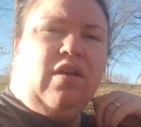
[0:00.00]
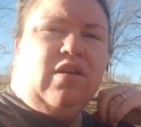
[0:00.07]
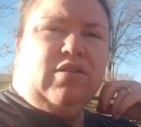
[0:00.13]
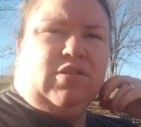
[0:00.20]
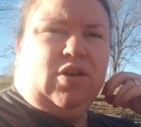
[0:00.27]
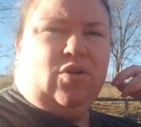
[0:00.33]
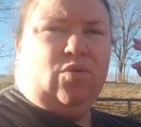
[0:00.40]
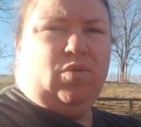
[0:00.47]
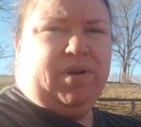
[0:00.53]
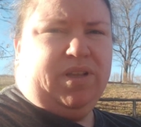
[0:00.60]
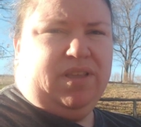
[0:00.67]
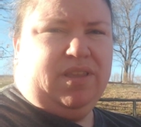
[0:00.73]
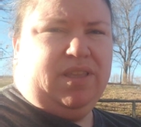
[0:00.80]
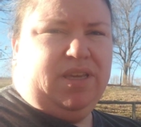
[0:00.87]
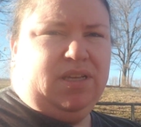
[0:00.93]
So one
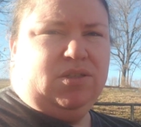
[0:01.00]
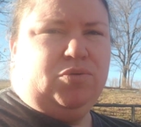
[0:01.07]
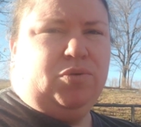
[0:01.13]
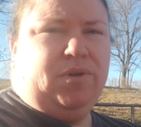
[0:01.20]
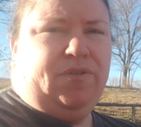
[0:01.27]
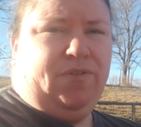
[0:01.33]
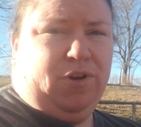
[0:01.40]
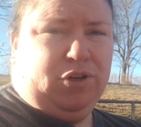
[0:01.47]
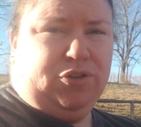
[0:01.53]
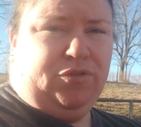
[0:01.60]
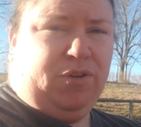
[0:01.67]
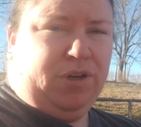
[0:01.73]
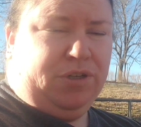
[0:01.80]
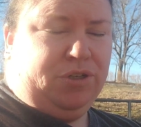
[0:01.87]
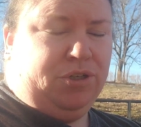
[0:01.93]
of the things with first
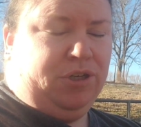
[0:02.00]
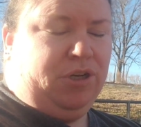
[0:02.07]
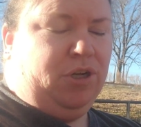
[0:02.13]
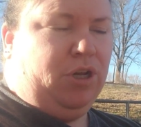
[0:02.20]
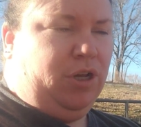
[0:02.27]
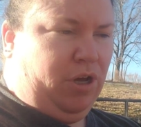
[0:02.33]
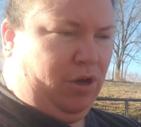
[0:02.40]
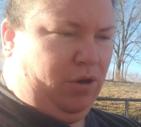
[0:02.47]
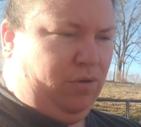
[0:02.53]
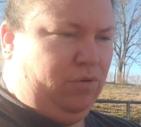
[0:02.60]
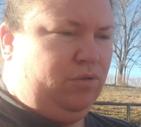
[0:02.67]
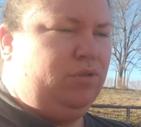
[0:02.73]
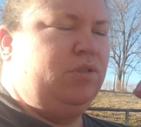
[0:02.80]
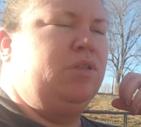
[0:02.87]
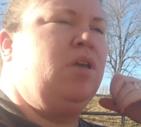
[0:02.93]
freshening
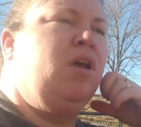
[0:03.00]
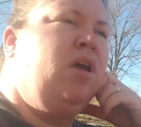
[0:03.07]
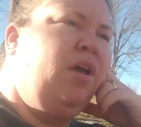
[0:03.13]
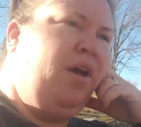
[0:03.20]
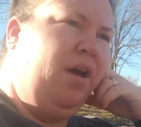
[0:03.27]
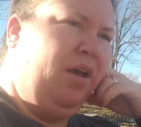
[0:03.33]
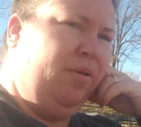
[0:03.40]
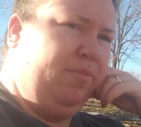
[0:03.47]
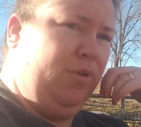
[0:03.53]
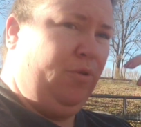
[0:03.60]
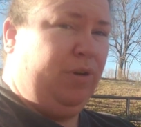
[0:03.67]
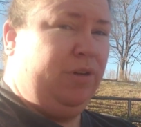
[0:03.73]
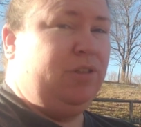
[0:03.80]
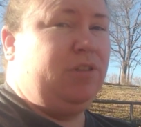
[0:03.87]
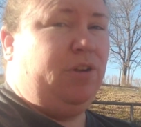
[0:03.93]
goats, to
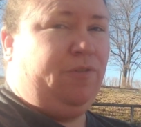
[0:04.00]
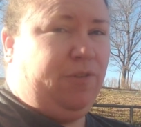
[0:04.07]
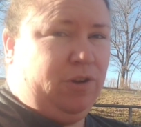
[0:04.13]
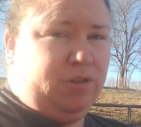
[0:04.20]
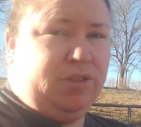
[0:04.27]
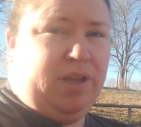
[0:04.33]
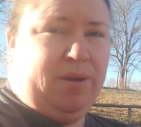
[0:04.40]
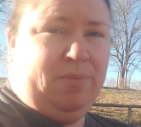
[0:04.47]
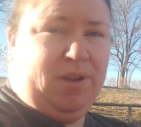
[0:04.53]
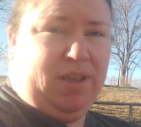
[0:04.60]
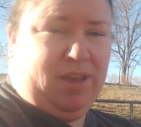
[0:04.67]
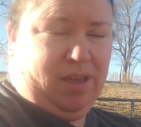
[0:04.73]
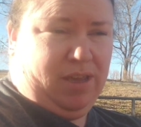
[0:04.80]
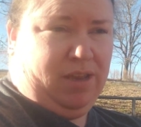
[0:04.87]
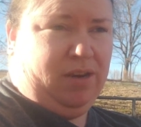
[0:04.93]
where it's their first time to
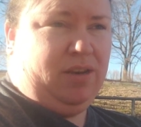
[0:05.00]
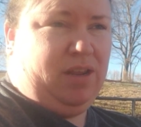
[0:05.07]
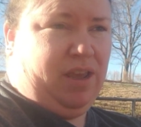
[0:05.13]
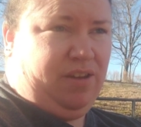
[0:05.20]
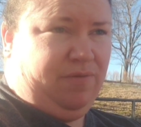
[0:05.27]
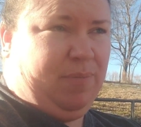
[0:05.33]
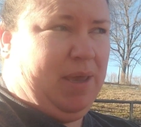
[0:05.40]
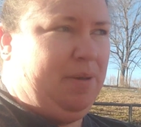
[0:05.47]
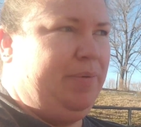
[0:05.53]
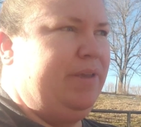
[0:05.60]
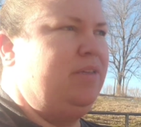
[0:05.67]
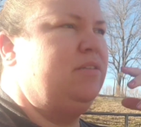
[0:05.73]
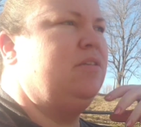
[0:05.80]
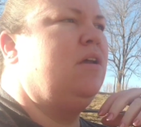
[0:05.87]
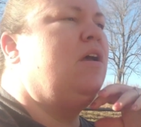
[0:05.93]
kid to have
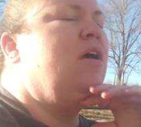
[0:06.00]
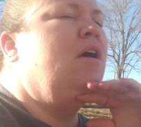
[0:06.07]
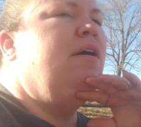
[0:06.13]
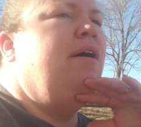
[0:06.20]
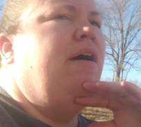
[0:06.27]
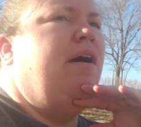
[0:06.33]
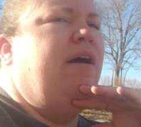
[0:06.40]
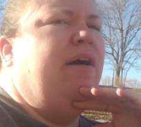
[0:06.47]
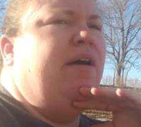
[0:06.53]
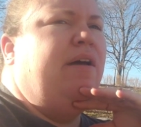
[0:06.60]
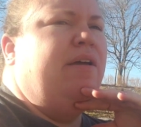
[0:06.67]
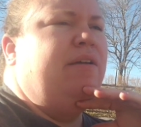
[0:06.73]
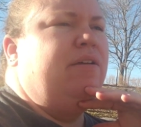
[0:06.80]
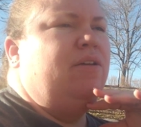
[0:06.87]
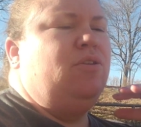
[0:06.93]
babies,
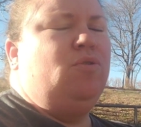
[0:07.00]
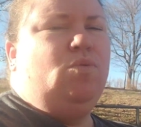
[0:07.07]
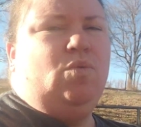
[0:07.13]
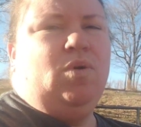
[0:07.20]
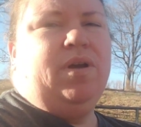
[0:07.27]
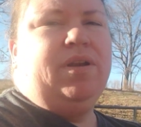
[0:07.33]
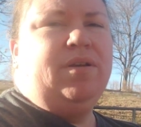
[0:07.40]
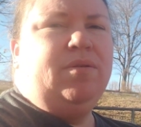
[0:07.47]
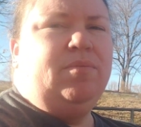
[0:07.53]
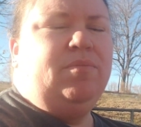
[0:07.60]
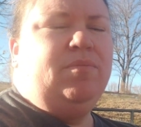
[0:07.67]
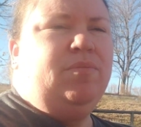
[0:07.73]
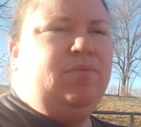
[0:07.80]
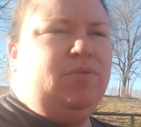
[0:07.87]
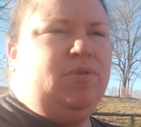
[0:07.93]
you want them